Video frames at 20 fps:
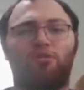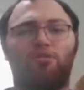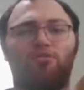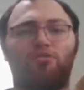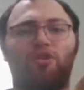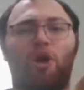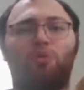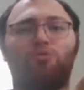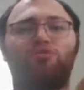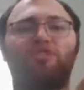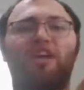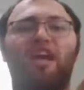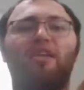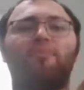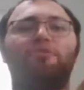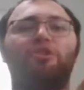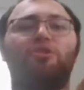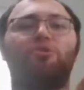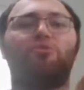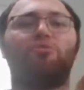no
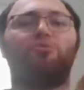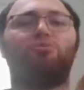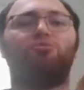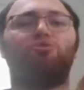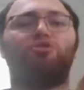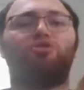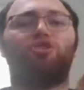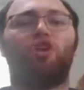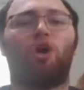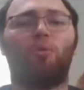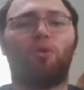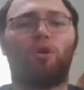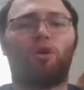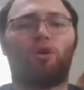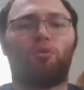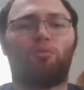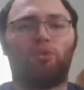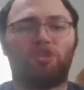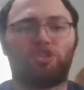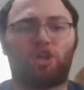debuts, no
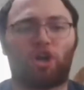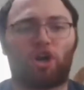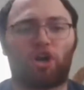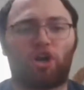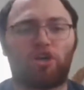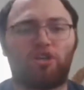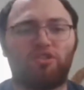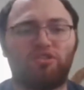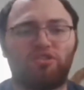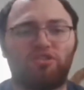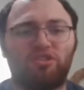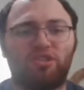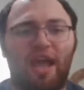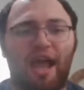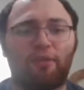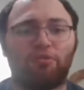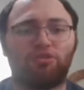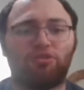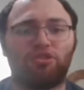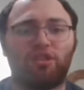returns
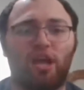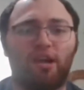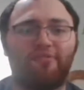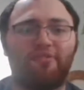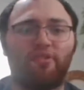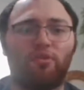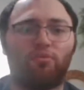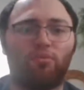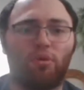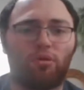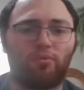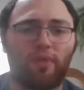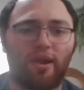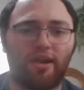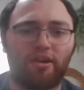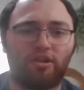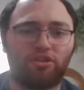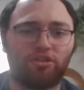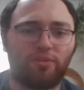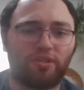outside of the War
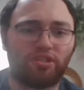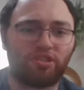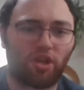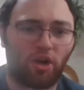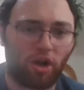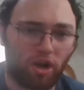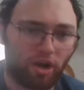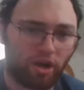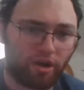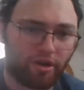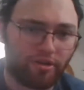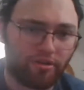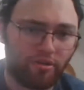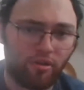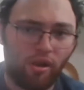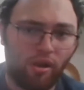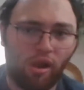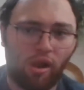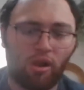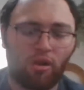Raiders return.
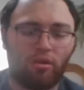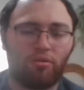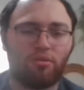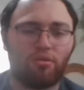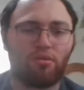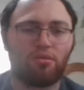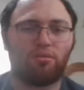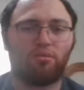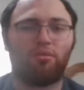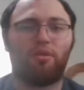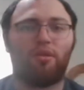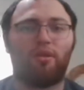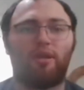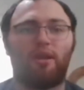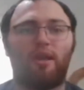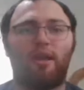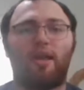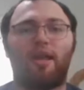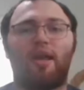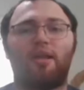
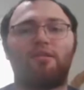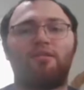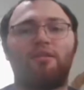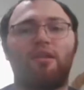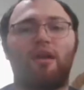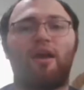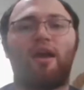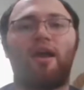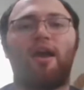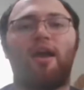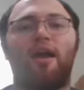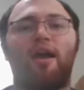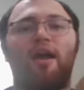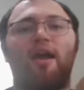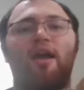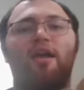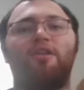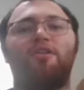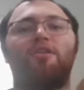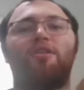And
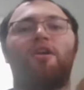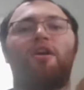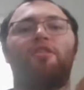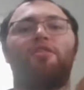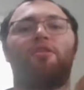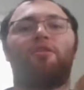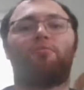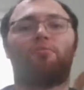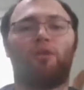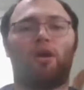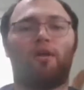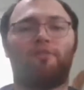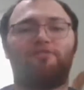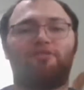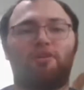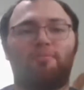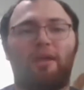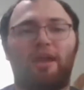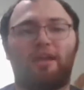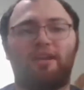the Raw
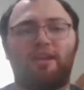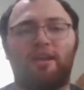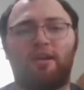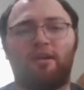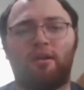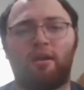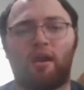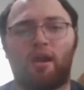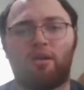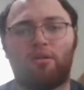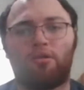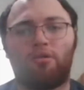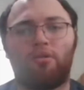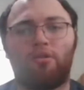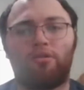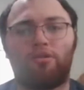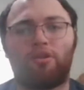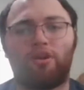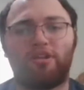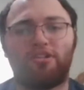after Mania
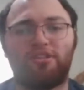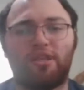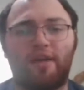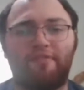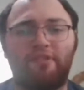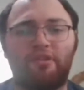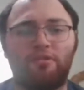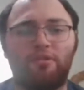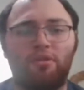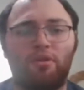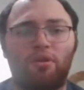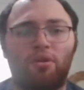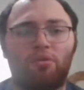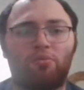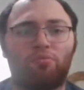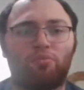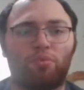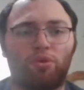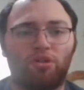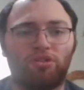37,
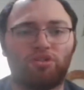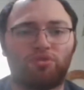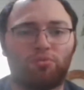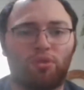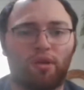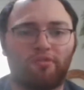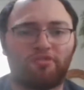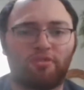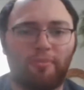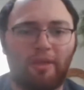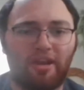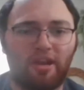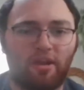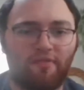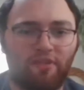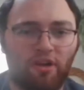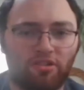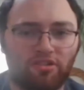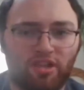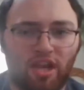worst Raw after Mania
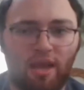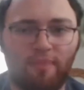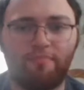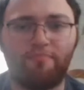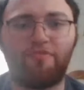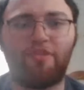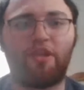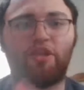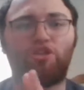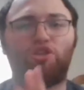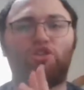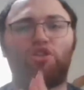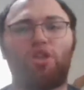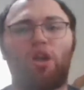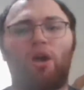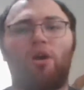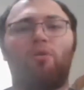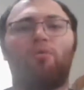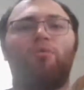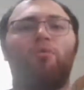of all time. This
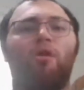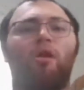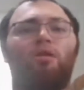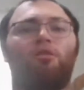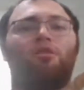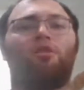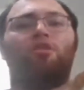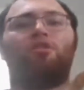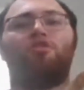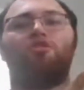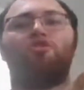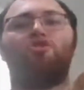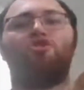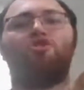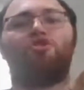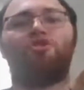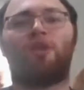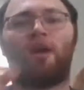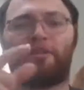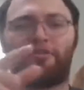show,
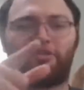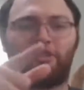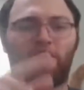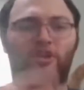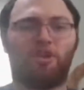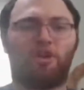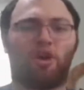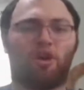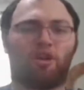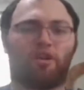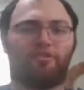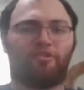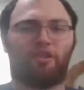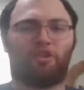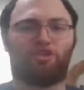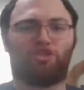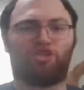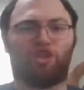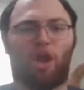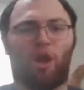nothing good on this
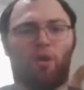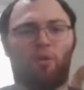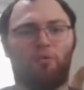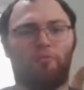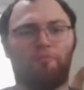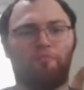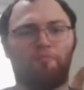show